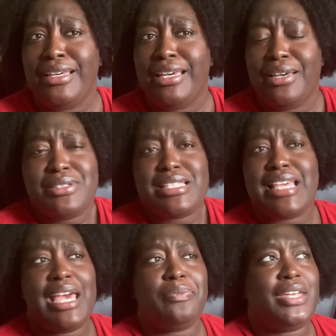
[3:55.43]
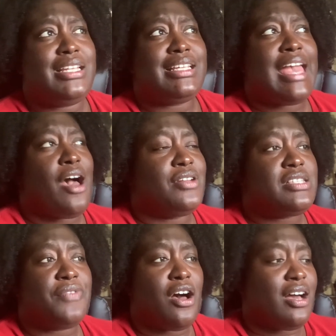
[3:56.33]
It was the same thing to Countess
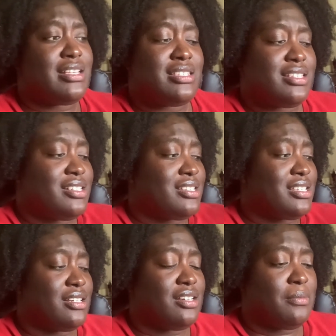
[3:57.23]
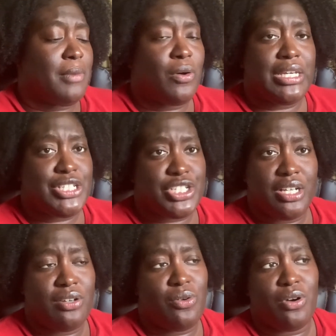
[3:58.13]
Vaughn to
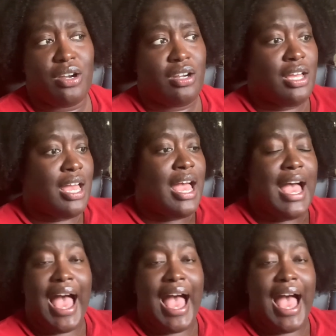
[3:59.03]
Moesha, or I